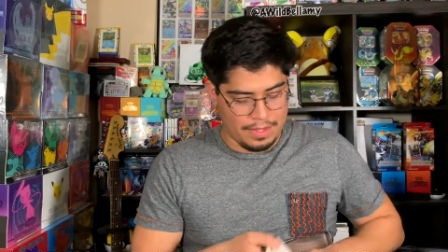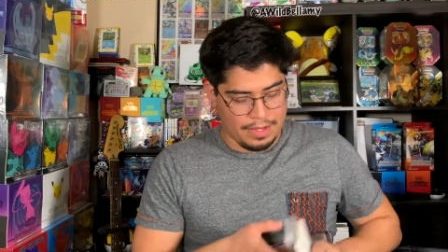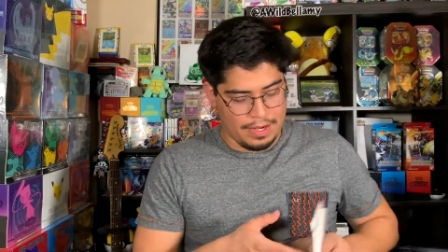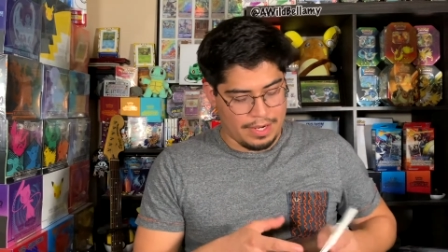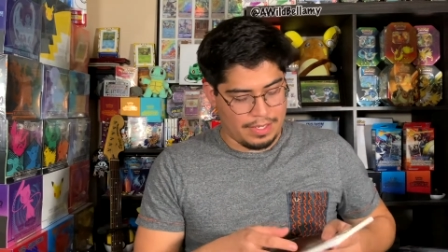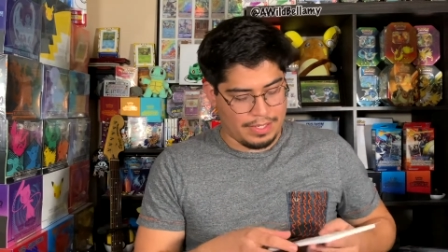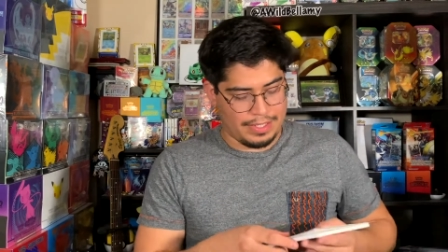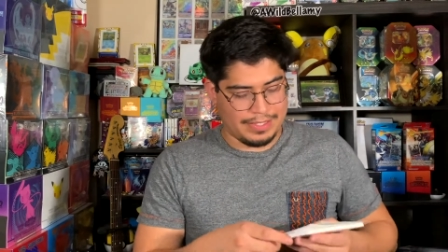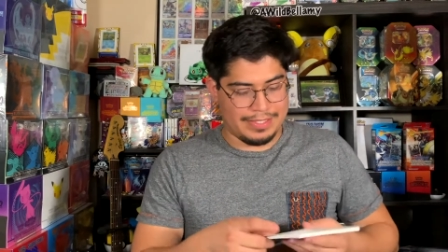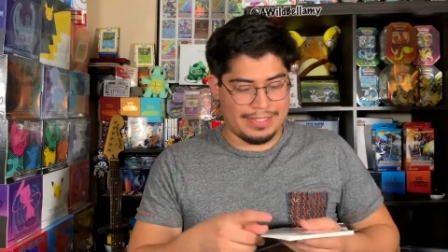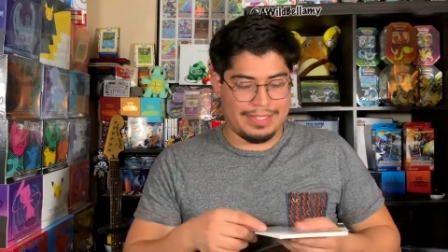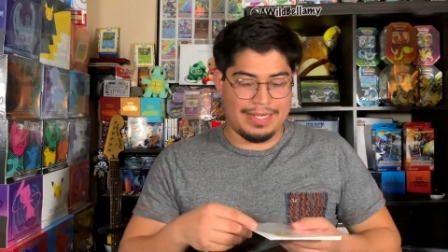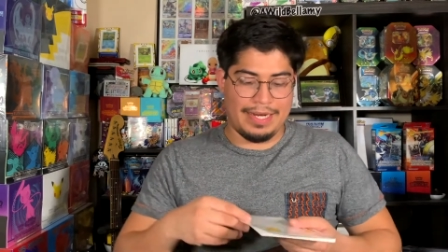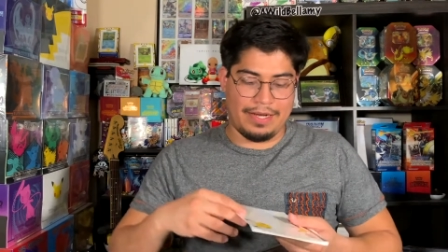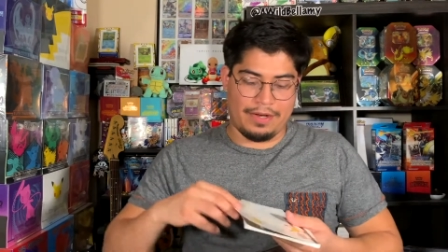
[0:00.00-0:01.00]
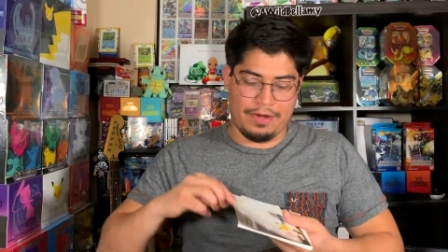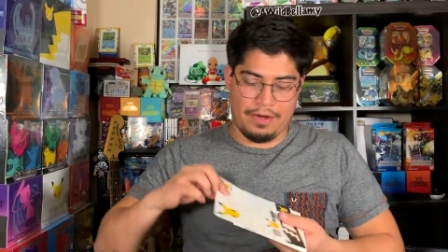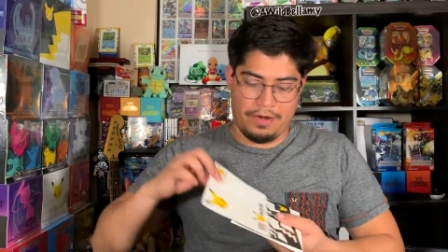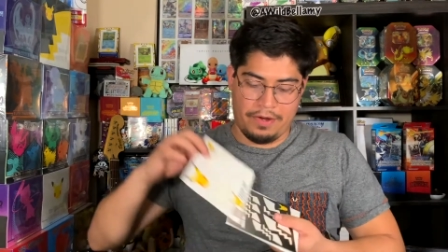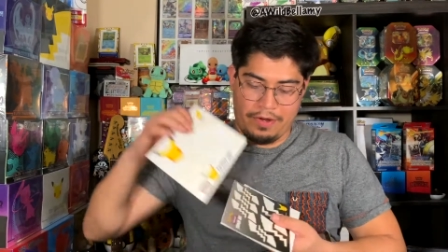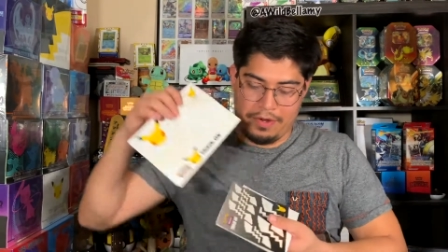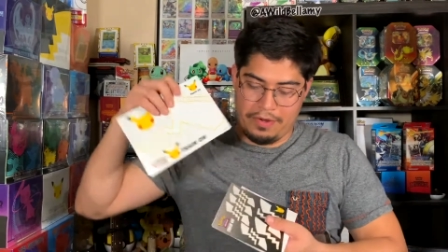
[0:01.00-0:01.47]
I got
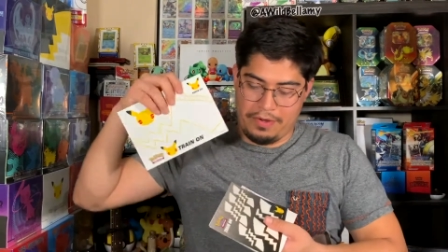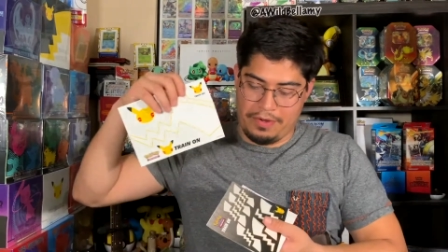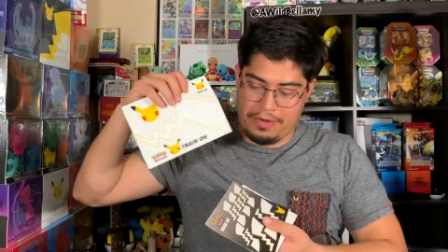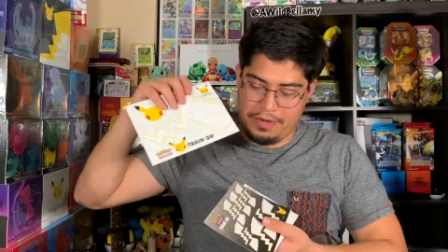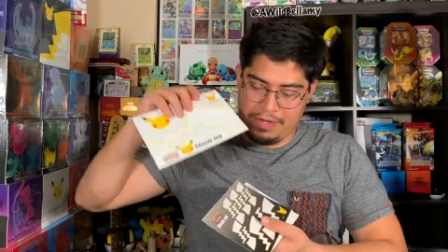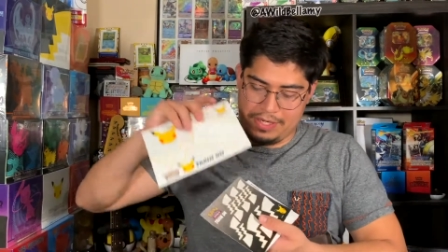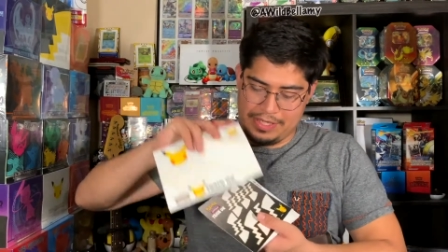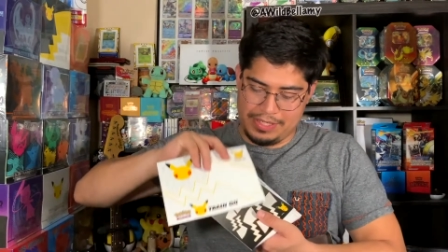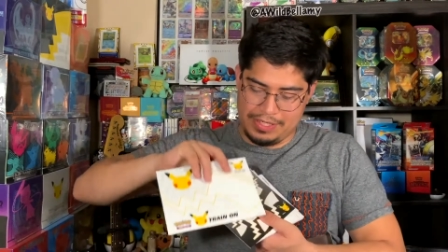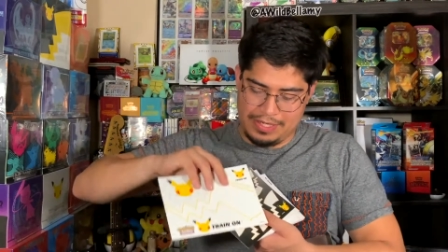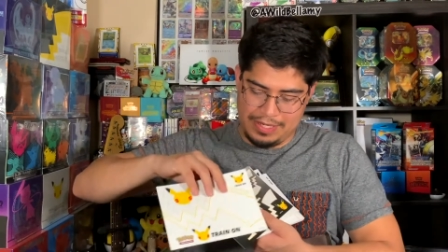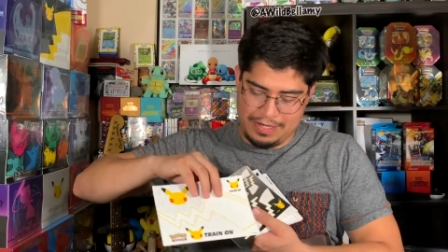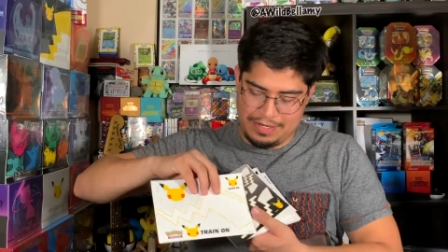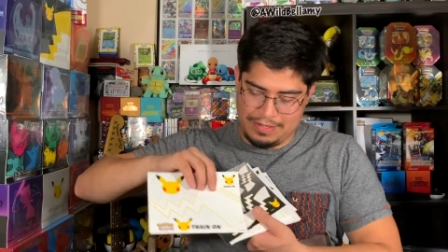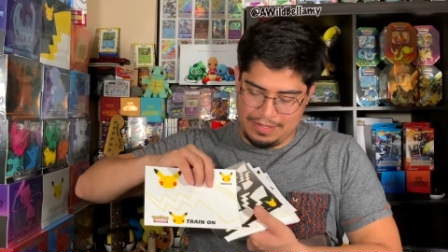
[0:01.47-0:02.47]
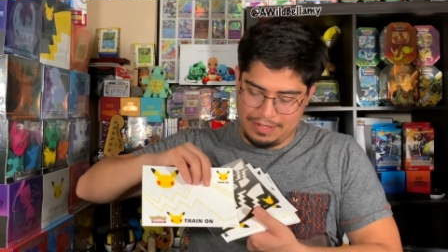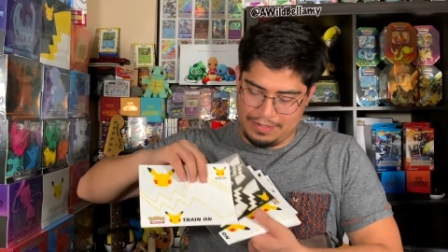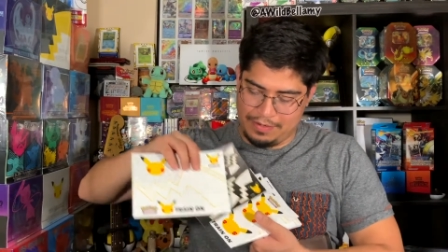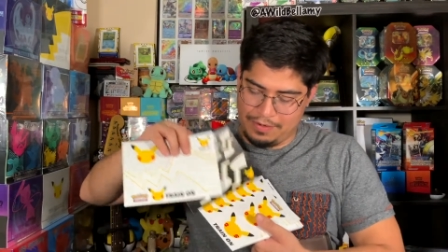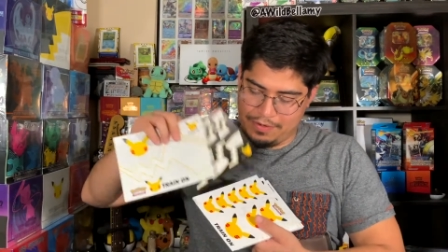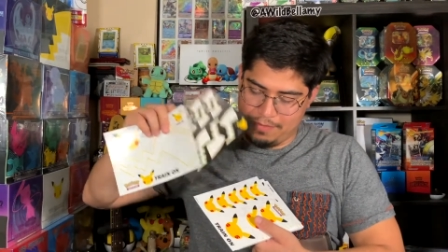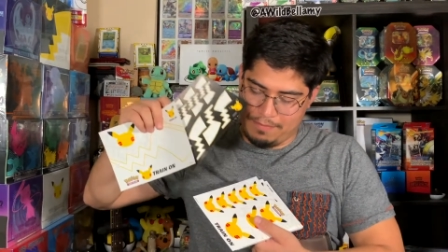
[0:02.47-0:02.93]
stickers, like
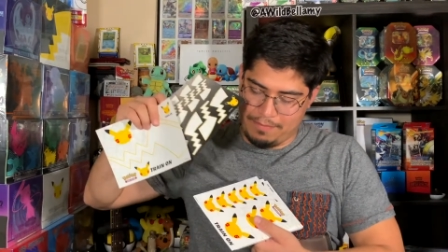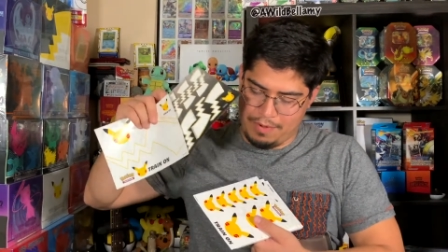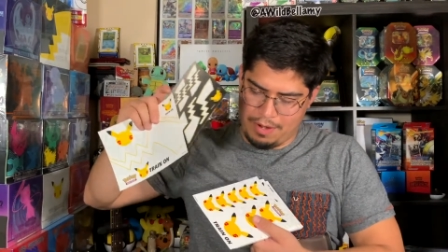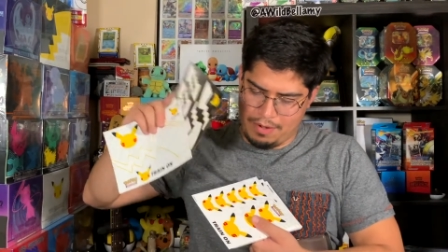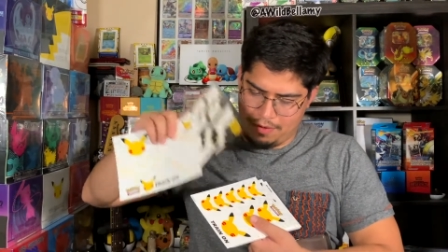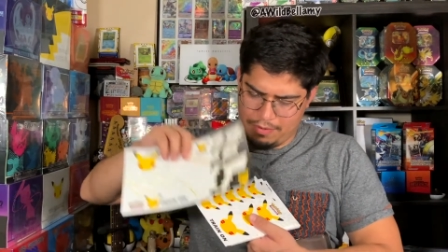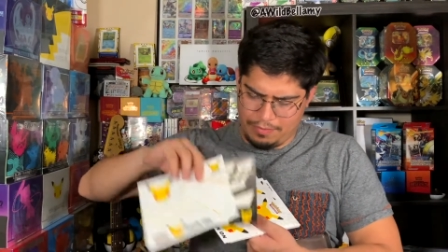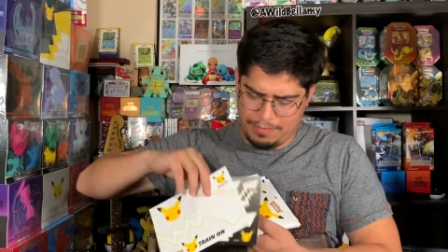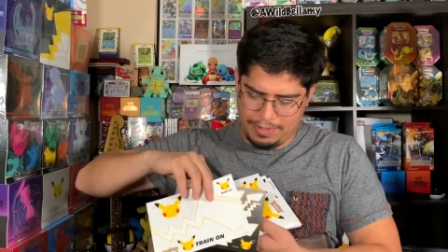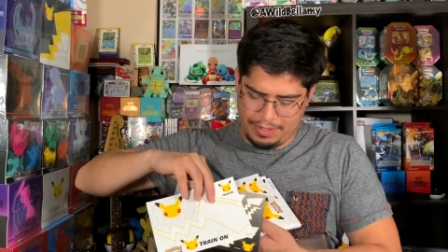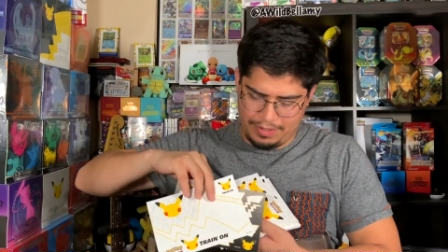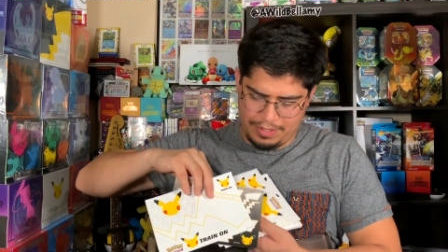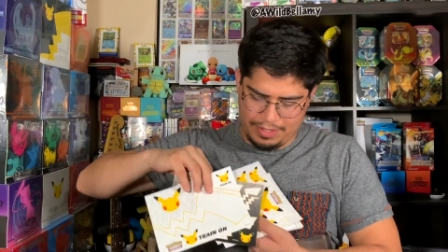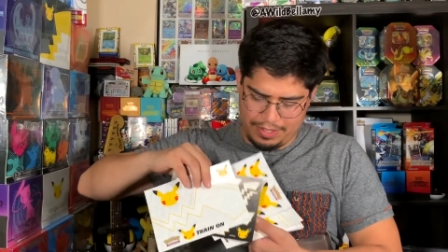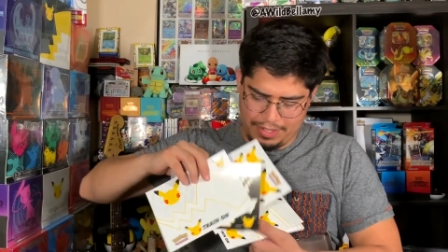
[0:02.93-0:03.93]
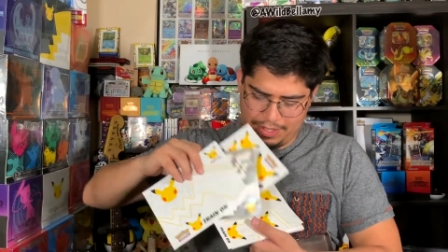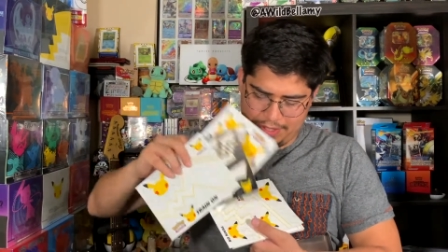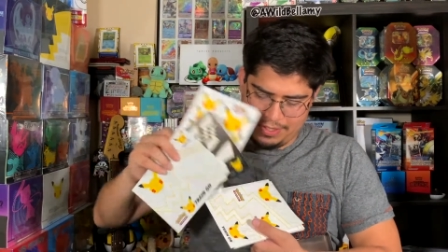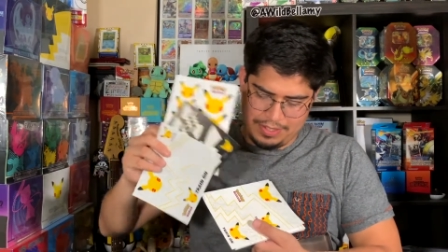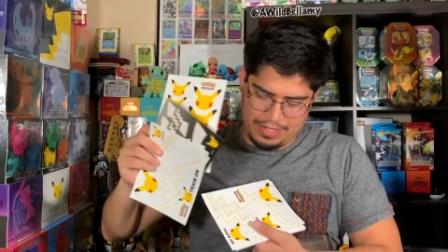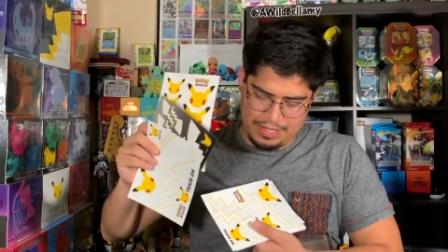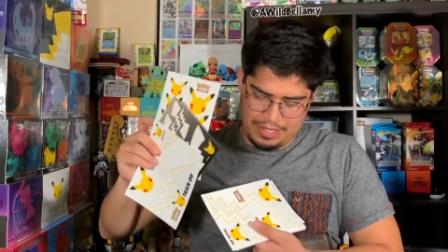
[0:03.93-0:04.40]
no tomorrow. Oh my gosh.